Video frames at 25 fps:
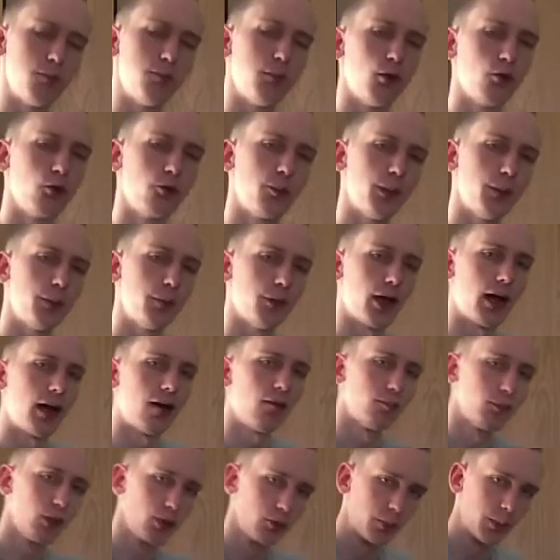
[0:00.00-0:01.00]
most people
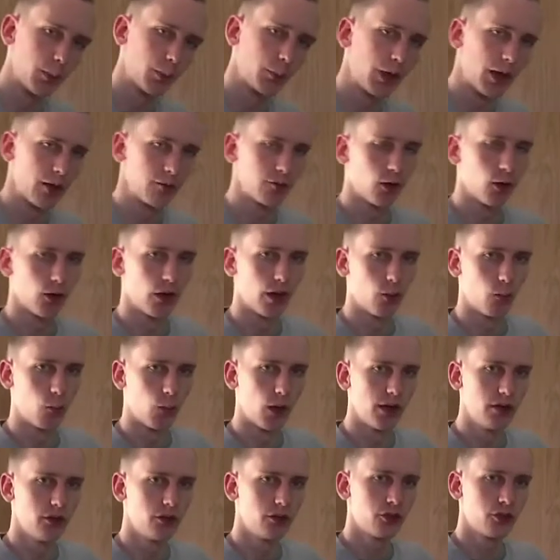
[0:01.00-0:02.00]
have. Most people have it on their
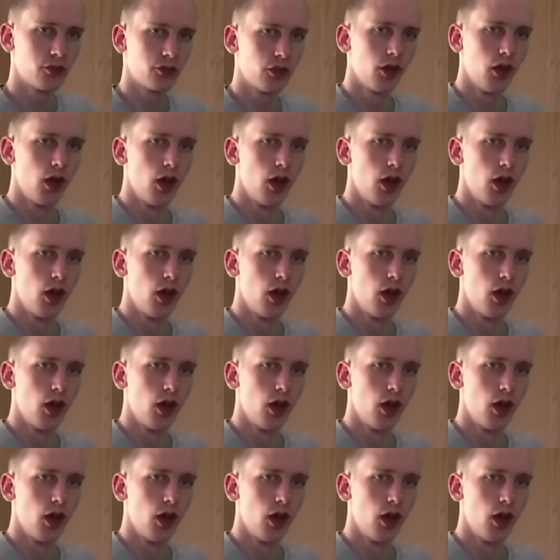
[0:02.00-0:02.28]
waist.